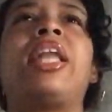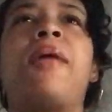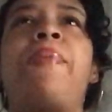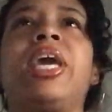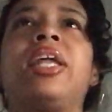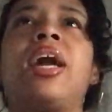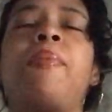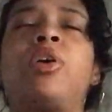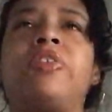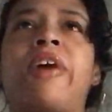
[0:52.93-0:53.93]
that I'm picking
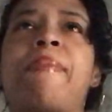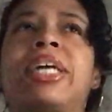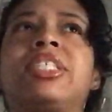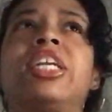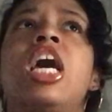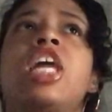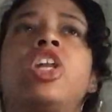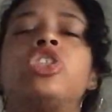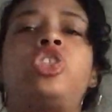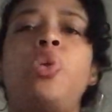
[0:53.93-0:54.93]
up or divine masculine.
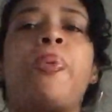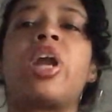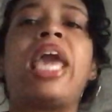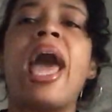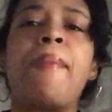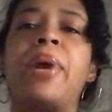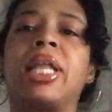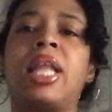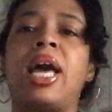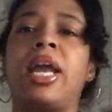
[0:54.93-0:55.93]
They're super cap
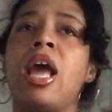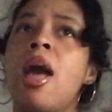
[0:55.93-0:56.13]
online,